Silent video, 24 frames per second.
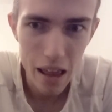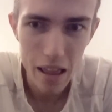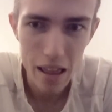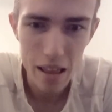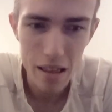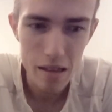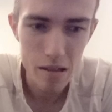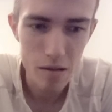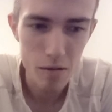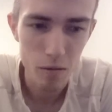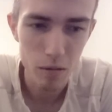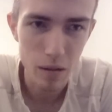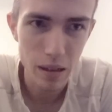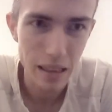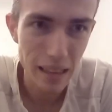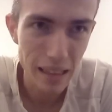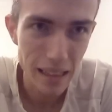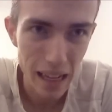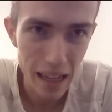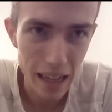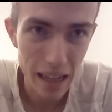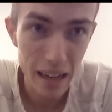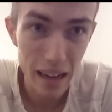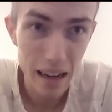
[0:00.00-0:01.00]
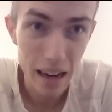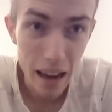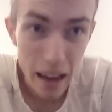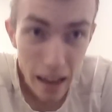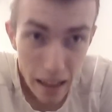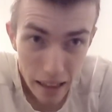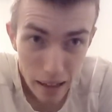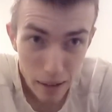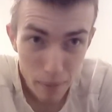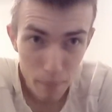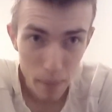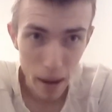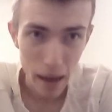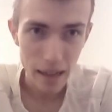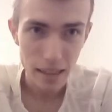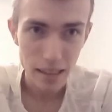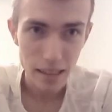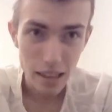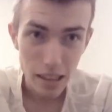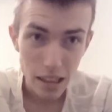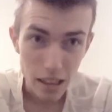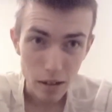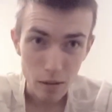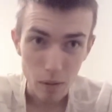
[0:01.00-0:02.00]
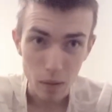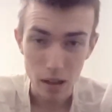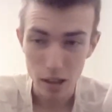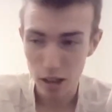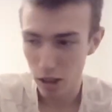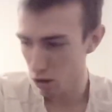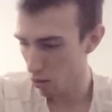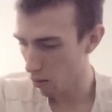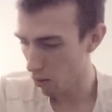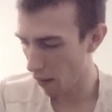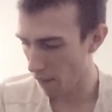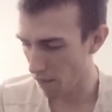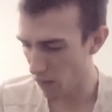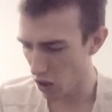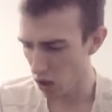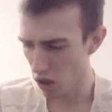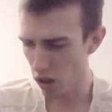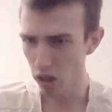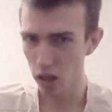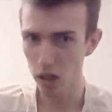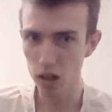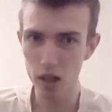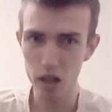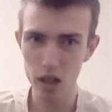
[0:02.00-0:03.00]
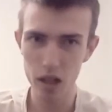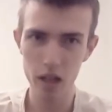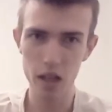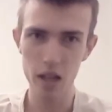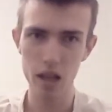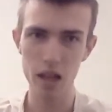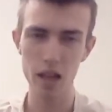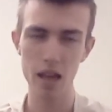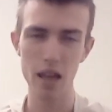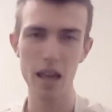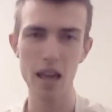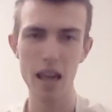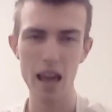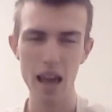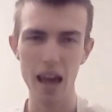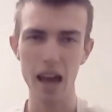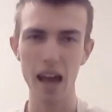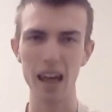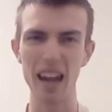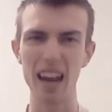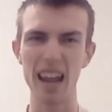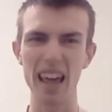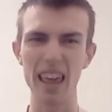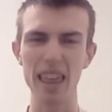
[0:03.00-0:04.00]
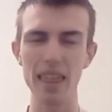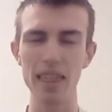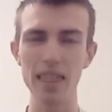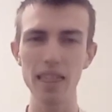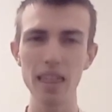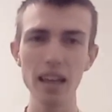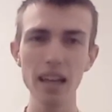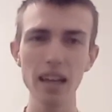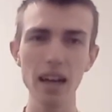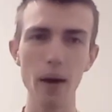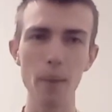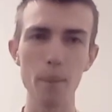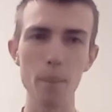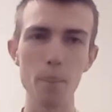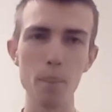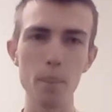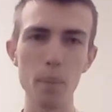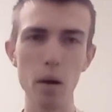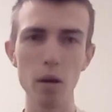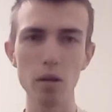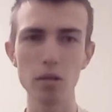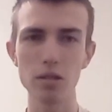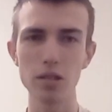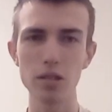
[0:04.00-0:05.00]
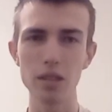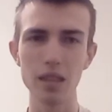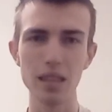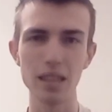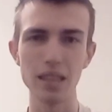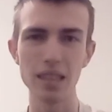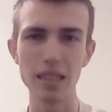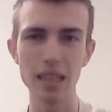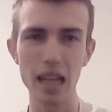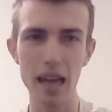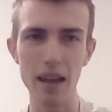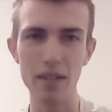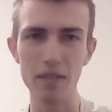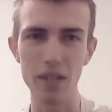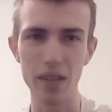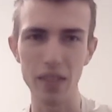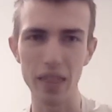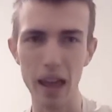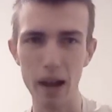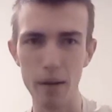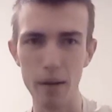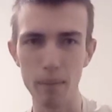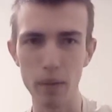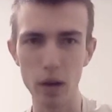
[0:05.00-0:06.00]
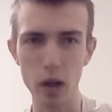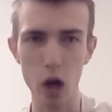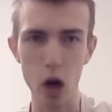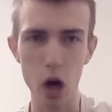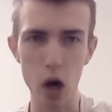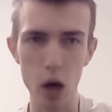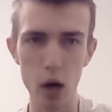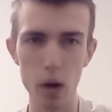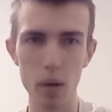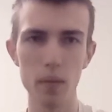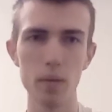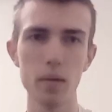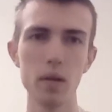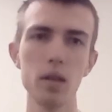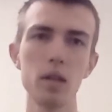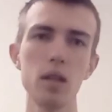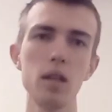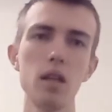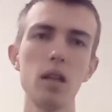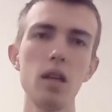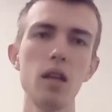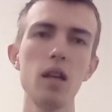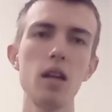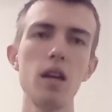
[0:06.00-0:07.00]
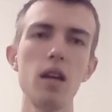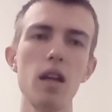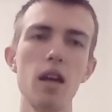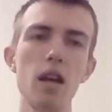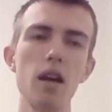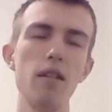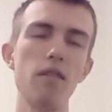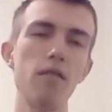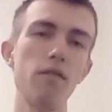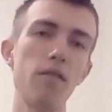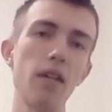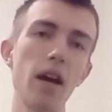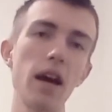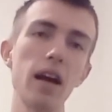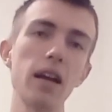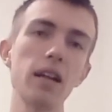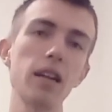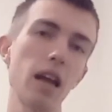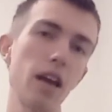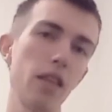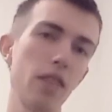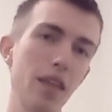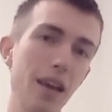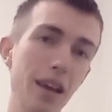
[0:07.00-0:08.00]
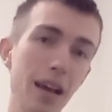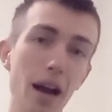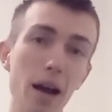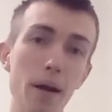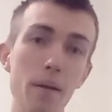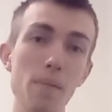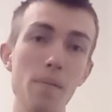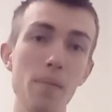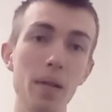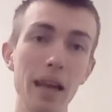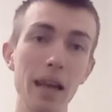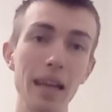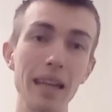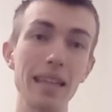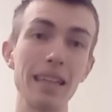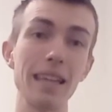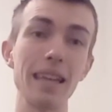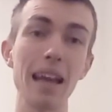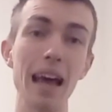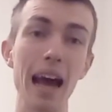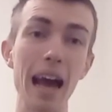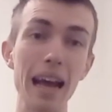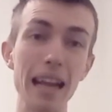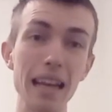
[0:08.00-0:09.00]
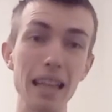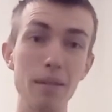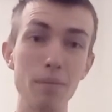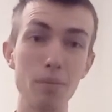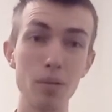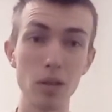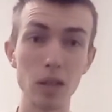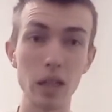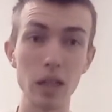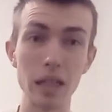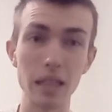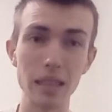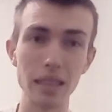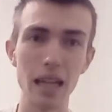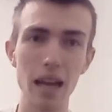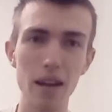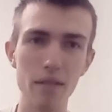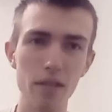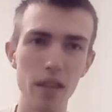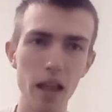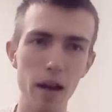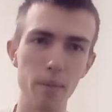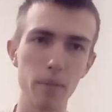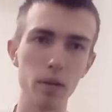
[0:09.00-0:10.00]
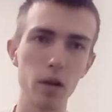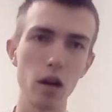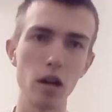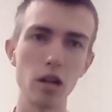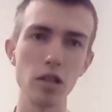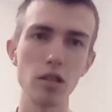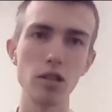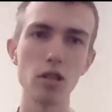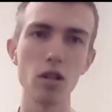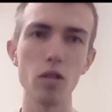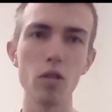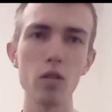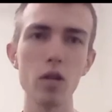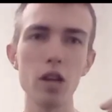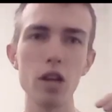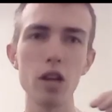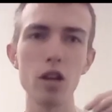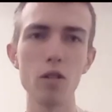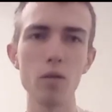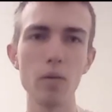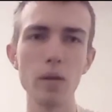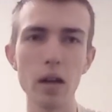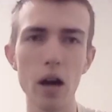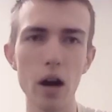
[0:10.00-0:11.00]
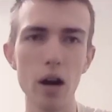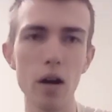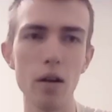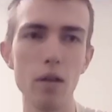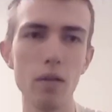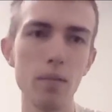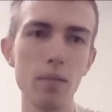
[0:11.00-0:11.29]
it wasn't said in any capacity whatsoever. And I think I'm mostly safe in that regard. In fact, I think I'm like 90% safe in that regard, so here we go.